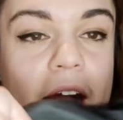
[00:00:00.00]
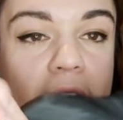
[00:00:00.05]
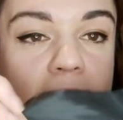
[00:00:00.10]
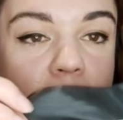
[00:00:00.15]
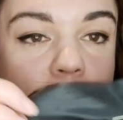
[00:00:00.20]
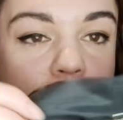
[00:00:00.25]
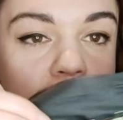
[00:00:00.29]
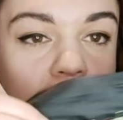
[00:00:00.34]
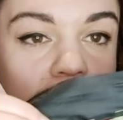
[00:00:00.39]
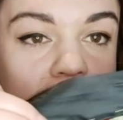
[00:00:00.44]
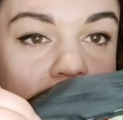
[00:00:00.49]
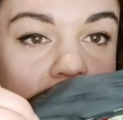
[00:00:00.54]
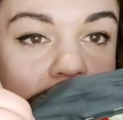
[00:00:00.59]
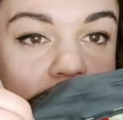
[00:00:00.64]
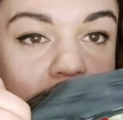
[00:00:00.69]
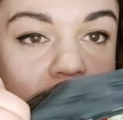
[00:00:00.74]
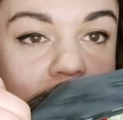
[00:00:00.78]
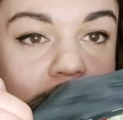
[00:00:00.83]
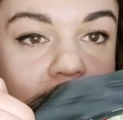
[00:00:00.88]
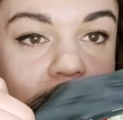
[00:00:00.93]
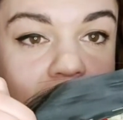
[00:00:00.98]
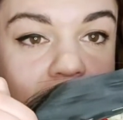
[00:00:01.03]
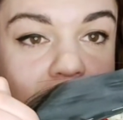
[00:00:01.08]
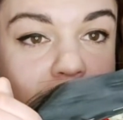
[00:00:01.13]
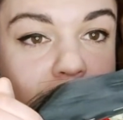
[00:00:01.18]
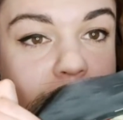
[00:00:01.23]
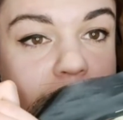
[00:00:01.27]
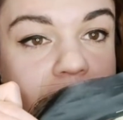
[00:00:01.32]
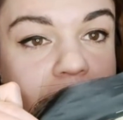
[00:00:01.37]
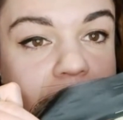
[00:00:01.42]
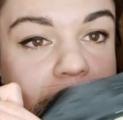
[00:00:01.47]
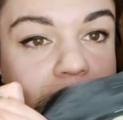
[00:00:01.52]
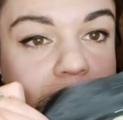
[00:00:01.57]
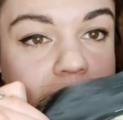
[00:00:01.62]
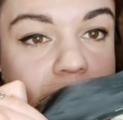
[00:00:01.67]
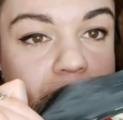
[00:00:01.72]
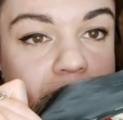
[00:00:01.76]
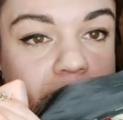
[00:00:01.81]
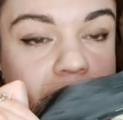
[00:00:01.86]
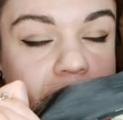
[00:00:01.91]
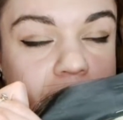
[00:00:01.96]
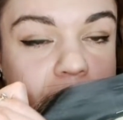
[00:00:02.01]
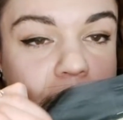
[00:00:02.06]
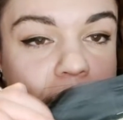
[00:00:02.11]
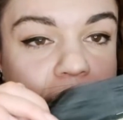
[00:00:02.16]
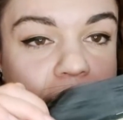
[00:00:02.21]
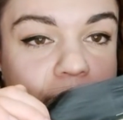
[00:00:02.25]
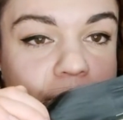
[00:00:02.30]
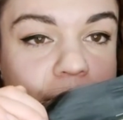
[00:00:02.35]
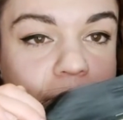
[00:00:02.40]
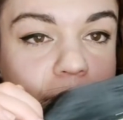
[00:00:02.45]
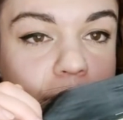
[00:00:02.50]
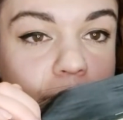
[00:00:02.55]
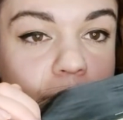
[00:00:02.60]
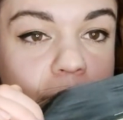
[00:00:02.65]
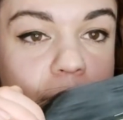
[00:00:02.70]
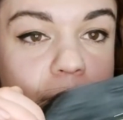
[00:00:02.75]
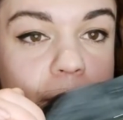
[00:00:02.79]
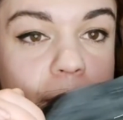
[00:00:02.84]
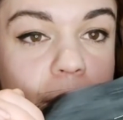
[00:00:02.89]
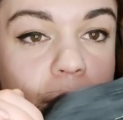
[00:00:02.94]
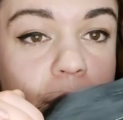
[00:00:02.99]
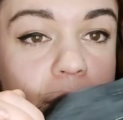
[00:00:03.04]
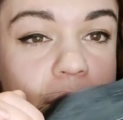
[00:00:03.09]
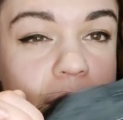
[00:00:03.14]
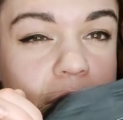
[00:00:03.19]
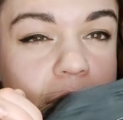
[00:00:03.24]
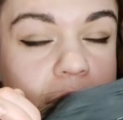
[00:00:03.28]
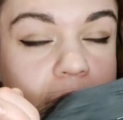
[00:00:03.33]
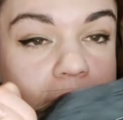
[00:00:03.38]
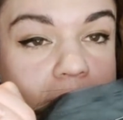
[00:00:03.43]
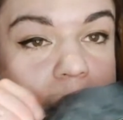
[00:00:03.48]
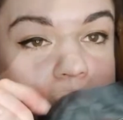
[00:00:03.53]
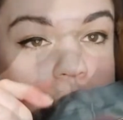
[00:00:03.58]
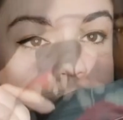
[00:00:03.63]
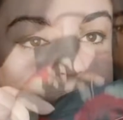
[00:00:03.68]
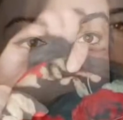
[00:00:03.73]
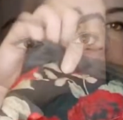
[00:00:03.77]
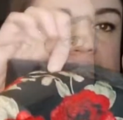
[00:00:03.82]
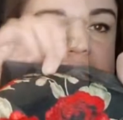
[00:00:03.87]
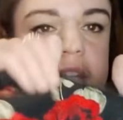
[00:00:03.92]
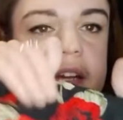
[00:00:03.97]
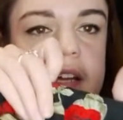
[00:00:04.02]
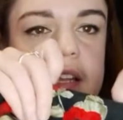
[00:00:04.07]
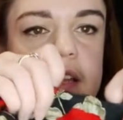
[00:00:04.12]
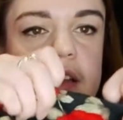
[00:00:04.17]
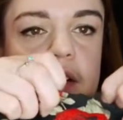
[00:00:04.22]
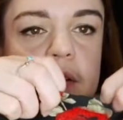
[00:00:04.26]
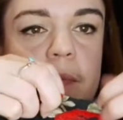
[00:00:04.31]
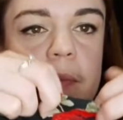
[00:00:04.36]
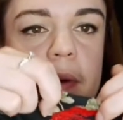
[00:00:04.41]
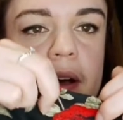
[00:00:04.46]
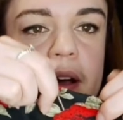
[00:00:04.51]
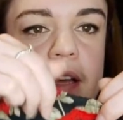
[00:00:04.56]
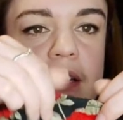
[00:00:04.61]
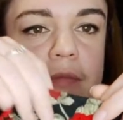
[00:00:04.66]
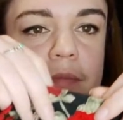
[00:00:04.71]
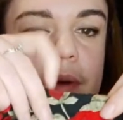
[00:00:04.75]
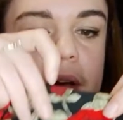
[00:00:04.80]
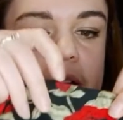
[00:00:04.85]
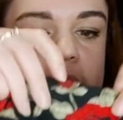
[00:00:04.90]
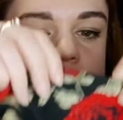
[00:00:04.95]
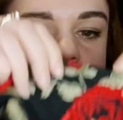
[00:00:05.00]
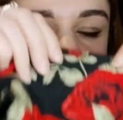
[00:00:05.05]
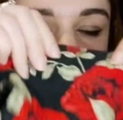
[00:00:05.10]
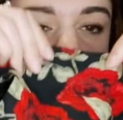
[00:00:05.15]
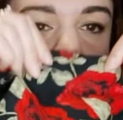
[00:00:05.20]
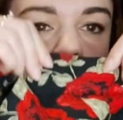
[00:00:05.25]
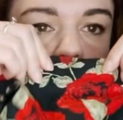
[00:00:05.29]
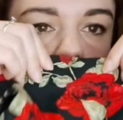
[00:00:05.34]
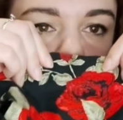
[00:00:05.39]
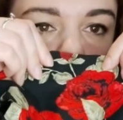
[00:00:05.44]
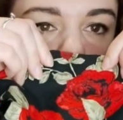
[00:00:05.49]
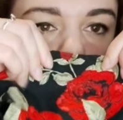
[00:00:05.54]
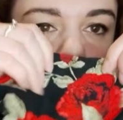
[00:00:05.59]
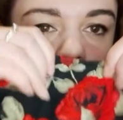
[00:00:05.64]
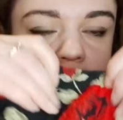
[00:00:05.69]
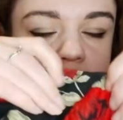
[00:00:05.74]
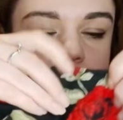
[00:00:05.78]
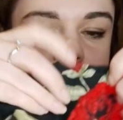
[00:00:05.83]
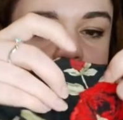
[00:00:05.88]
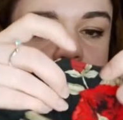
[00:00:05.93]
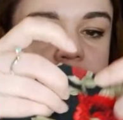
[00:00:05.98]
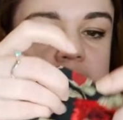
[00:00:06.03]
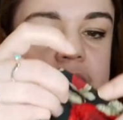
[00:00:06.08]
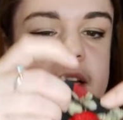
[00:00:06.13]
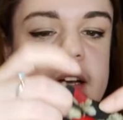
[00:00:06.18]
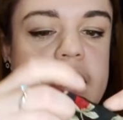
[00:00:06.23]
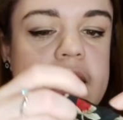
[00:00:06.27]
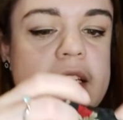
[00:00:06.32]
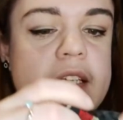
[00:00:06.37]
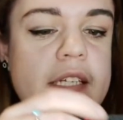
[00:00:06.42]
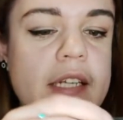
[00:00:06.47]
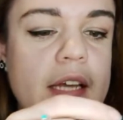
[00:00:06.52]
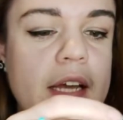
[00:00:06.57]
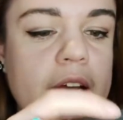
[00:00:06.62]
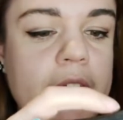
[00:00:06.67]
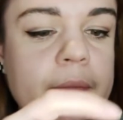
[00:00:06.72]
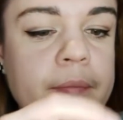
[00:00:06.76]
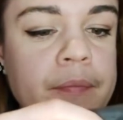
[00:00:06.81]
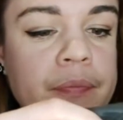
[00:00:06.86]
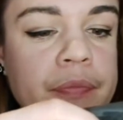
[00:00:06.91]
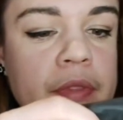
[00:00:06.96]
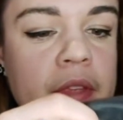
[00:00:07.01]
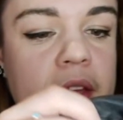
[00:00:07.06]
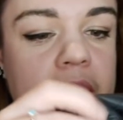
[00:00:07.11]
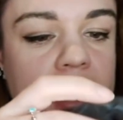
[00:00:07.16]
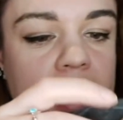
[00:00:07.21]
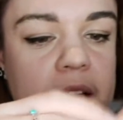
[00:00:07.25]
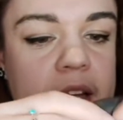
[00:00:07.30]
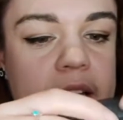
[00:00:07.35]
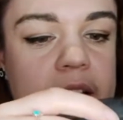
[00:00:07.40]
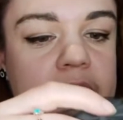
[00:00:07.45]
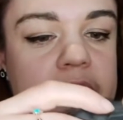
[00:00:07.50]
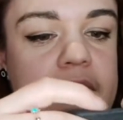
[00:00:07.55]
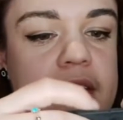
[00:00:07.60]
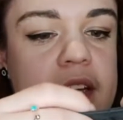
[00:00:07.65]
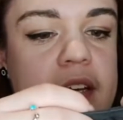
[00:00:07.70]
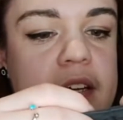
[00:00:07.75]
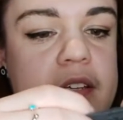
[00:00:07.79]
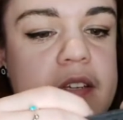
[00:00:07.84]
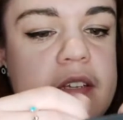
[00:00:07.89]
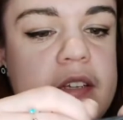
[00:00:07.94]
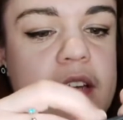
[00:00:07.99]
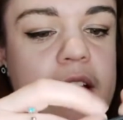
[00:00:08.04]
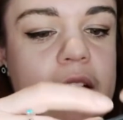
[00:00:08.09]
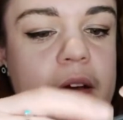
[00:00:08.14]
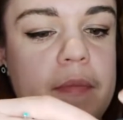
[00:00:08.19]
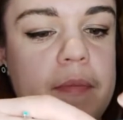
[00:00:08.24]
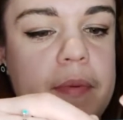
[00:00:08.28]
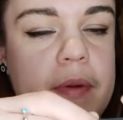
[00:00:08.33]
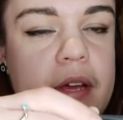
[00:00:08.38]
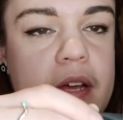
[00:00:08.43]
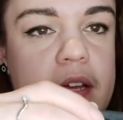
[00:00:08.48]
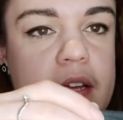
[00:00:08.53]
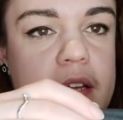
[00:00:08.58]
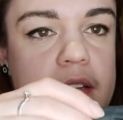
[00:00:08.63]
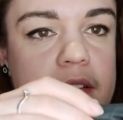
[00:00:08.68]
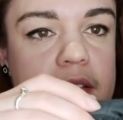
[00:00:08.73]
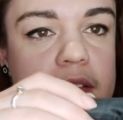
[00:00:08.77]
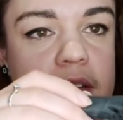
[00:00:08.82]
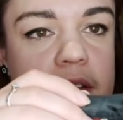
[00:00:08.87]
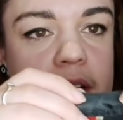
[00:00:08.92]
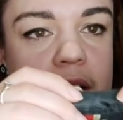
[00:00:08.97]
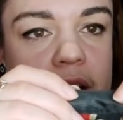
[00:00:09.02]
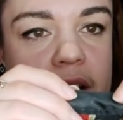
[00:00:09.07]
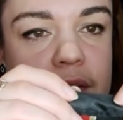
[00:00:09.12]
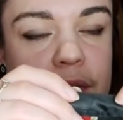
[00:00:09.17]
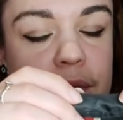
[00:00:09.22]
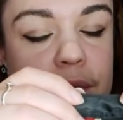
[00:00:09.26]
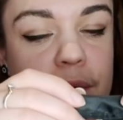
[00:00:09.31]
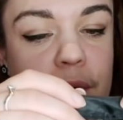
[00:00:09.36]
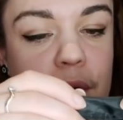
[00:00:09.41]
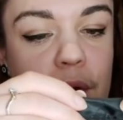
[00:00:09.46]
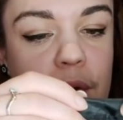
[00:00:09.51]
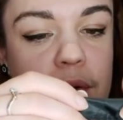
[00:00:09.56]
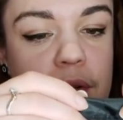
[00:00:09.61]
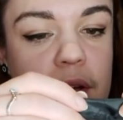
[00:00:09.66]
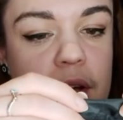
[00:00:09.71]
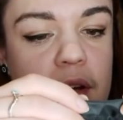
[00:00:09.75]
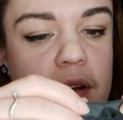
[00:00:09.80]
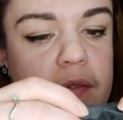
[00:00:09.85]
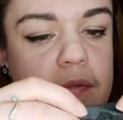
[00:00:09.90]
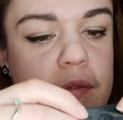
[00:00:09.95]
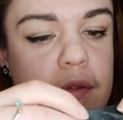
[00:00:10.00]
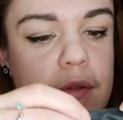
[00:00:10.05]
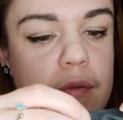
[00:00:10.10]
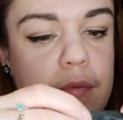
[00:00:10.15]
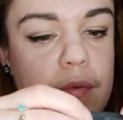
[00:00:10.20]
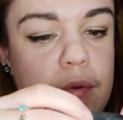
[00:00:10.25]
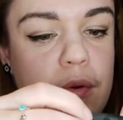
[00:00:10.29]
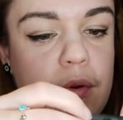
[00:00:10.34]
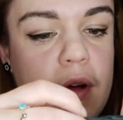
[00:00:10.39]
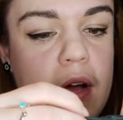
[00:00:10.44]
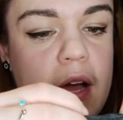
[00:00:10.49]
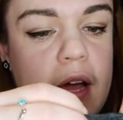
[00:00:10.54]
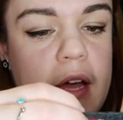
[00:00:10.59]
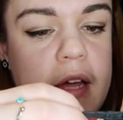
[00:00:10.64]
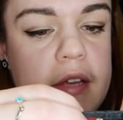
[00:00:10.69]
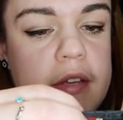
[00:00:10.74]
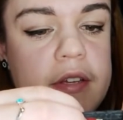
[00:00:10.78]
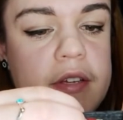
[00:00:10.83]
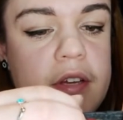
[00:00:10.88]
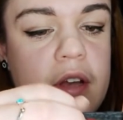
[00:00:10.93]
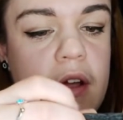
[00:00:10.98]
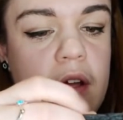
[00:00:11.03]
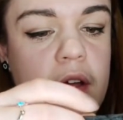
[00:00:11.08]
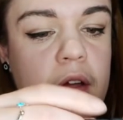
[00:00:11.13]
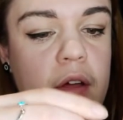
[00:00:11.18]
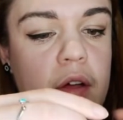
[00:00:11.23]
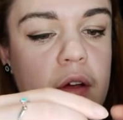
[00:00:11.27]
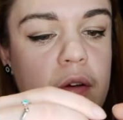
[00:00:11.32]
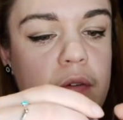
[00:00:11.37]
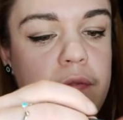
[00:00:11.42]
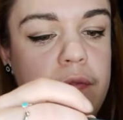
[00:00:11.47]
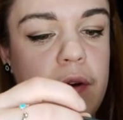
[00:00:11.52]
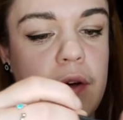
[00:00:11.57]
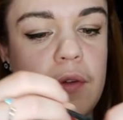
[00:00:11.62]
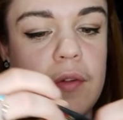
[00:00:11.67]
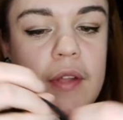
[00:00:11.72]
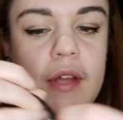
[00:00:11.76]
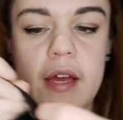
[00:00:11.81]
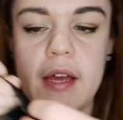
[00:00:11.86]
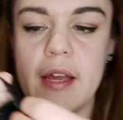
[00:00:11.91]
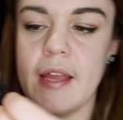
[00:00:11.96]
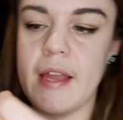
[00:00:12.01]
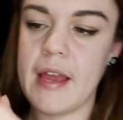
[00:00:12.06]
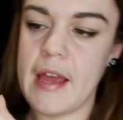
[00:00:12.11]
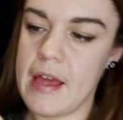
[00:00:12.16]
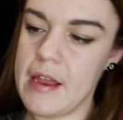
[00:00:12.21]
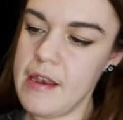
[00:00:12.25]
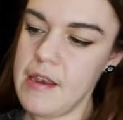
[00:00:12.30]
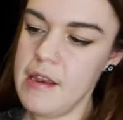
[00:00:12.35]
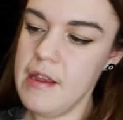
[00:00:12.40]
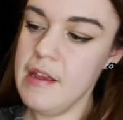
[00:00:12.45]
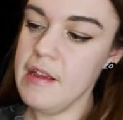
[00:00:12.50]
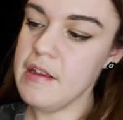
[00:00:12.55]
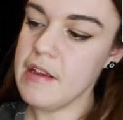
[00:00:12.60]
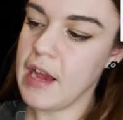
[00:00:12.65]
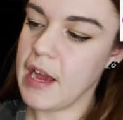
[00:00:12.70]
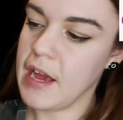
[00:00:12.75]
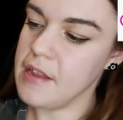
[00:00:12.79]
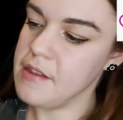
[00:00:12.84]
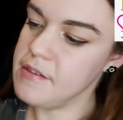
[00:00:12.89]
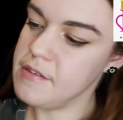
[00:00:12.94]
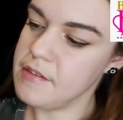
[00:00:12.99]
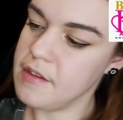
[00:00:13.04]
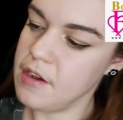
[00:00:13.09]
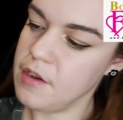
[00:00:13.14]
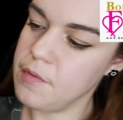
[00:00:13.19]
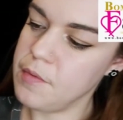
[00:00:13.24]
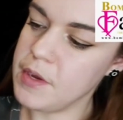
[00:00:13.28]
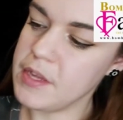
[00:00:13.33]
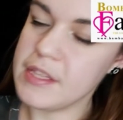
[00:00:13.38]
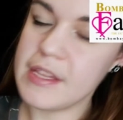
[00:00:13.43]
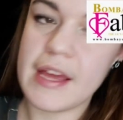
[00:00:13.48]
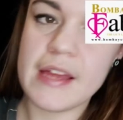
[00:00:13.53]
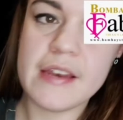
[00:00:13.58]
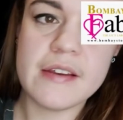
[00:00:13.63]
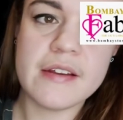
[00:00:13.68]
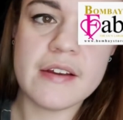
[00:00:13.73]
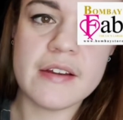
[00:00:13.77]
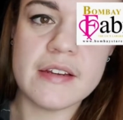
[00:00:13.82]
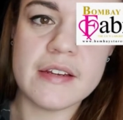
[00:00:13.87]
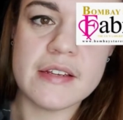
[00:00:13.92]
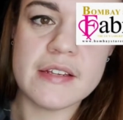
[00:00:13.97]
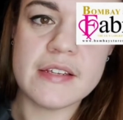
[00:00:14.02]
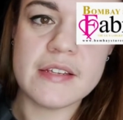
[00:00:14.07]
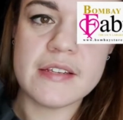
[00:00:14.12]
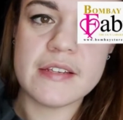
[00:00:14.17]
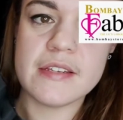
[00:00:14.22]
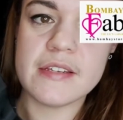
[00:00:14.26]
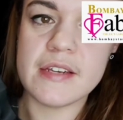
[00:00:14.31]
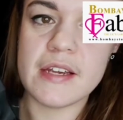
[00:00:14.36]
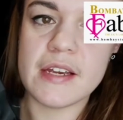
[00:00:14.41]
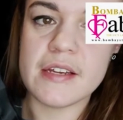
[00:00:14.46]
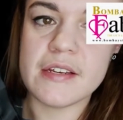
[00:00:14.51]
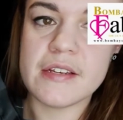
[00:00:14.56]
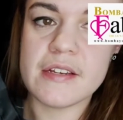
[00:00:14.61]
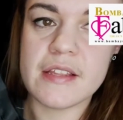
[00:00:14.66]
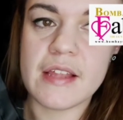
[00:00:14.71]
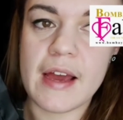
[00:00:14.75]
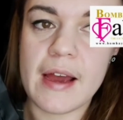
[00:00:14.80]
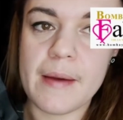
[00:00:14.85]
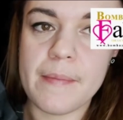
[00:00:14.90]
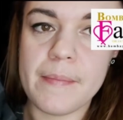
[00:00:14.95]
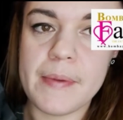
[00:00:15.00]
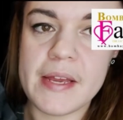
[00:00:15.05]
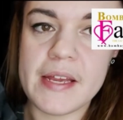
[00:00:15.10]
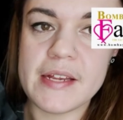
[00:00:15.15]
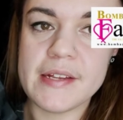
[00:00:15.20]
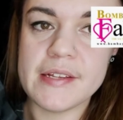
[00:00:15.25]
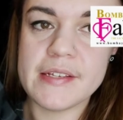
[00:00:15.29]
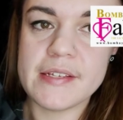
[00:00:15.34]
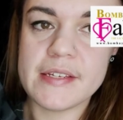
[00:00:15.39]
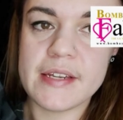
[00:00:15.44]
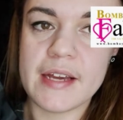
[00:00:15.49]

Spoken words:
and we're going to stitch really close to the main fabric but on the lining. Then you see that your bias binding kind of folds in really nicely. And now the next step is to kind of fold over the raw edge, fold it again, and so we're then going to stitch that piece